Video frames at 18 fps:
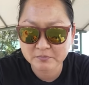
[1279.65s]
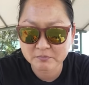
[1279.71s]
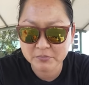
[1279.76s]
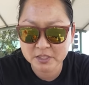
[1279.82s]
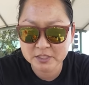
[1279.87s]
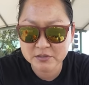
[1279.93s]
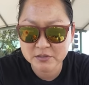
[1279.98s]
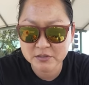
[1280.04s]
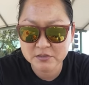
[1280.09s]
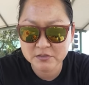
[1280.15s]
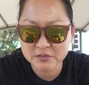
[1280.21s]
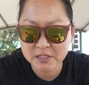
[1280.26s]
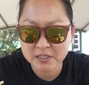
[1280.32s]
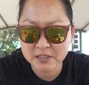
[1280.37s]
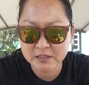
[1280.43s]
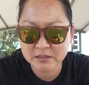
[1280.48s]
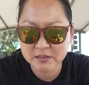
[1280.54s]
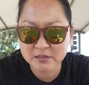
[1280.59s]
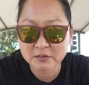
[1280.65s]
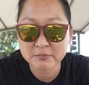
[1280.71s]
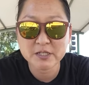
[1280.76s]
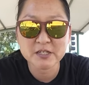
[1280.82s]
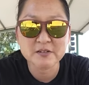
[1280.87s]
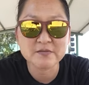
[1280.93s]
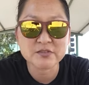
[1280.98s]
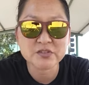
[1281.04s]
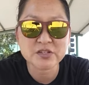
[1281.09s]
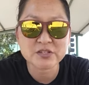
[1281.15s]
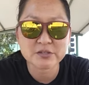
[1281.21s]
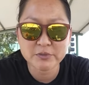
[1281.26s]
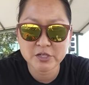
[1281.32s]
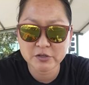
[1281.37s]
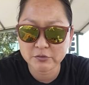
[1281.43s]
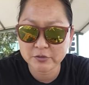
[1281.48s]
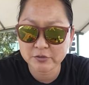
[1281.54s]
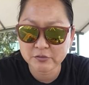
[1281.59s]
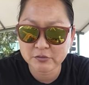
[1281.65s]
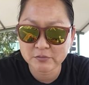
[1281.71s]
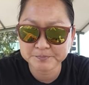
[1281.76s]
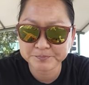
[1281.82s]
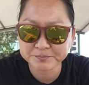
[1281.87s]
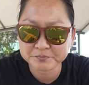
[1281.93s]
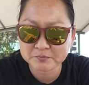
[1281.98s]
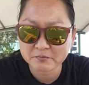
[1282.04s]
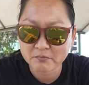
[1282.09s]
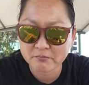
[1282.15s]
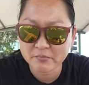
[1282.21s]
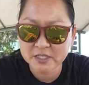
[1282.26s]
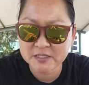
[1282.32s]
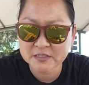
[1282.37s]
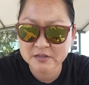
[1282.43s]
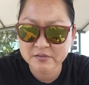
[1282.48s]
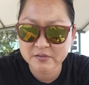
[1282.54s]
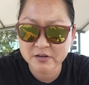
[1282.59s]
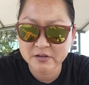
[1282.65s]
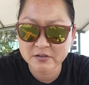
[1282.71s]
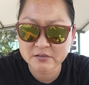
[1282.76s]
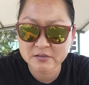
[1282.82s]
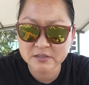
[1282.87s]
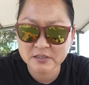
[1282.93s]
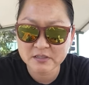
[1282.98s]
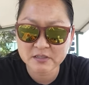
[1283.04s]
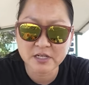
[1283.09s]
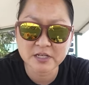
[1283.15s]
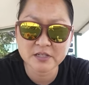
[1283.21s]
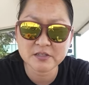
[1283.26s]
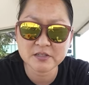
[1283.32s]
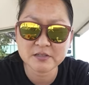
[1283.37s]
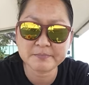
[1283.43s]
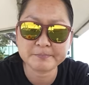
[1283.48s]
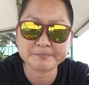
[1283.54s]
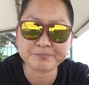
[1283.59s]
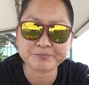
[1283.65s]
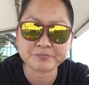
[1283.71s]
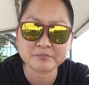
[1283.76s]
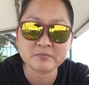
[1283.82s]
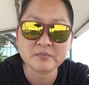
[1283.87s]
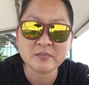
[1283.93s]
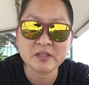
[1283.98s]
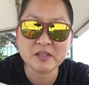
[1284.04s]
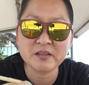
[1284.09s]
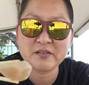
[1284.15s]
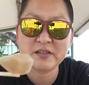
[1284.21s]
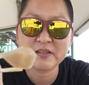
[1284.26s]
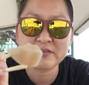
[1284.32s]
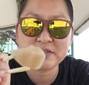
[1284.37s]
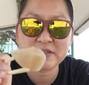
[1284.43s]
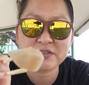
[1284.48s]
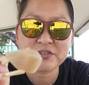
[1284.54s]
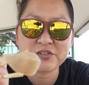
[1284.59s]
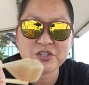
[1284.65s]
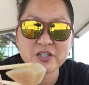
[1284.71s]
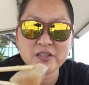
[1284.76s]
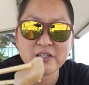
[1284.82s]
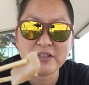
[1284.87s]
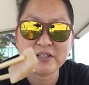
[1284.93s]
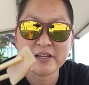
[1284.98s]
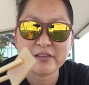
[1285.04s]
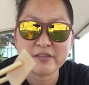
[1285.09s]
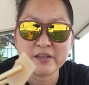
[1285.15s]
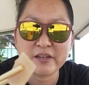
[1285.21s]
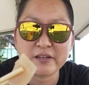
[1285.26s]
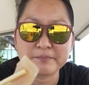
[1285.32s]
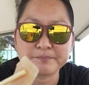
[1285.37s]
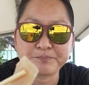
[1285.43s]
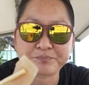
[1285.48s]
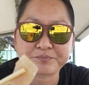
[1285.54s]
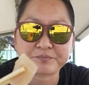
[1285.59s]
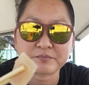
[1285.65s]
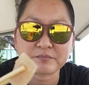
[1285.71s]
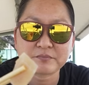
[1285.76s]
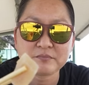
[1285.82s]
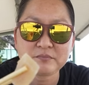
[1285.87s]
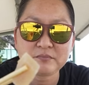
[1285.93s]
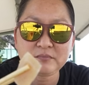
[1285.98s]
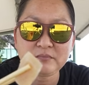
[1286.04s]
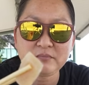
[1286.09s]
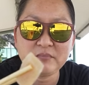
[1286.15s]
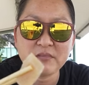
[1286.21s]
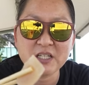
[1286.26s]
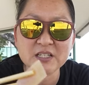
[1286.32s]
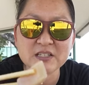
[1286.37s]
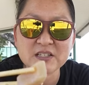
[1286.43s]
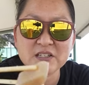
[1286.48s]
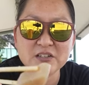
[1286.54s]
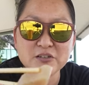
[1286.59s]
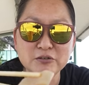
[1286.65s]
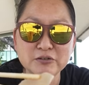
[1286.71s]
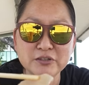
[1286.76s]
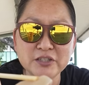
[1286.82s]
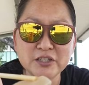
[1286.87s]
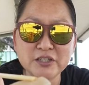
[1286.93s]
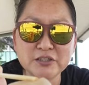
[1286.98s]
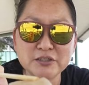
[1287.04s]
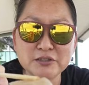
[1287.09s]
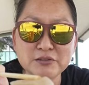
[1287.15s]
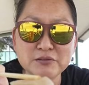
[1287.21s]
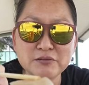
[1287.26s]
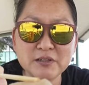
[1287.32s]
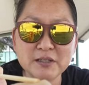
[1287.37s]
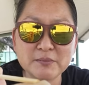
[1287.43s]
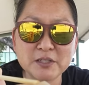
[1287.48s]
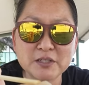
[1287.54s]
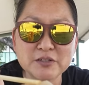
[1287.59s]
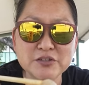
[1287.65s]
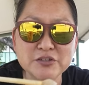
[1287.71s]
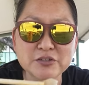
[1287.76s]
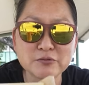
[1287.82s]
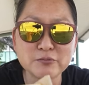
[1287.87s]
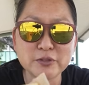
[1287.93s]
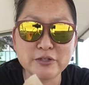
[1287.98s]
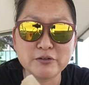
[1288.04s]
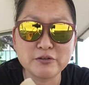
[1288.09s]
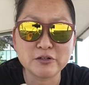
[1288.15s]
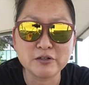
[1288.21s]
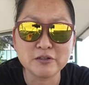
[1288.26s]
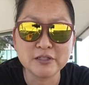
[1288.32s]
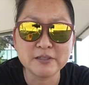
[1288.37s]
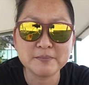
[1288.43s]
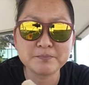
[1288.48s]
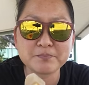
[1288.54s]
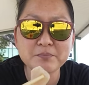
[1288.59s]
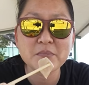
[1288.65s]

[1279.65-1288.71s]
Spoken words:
But it's also got a little bit of sesame oil mixed in there, so nice. And then this jelly-like thing. Is it konnyaku? I'm not sure what you call it.